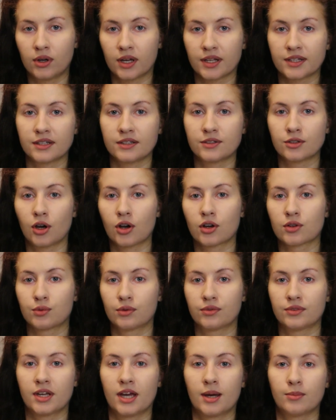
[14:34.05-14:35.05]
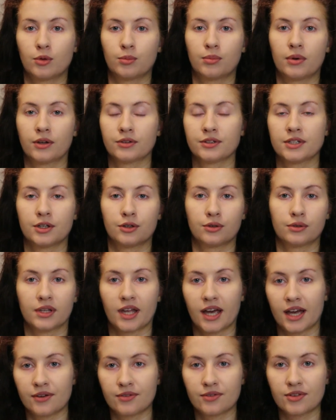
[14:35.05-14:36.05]
and he talks with them about their
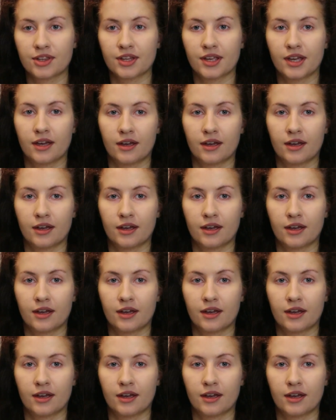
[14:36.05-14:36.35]
lives.